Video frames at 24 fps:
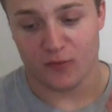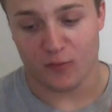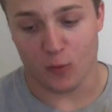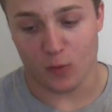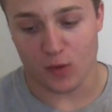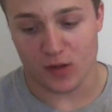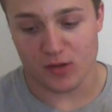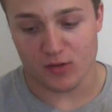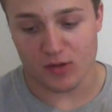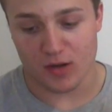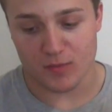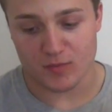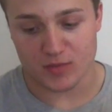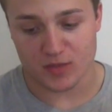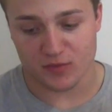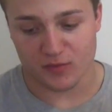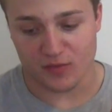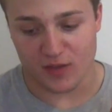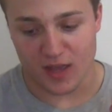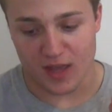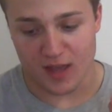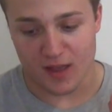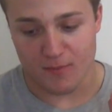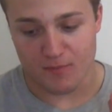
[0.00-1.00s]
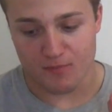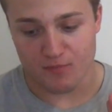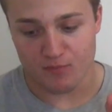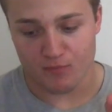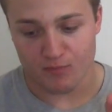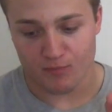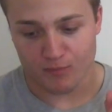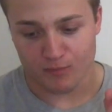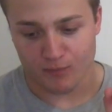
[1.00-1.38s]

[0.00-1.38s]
40 grams of fat,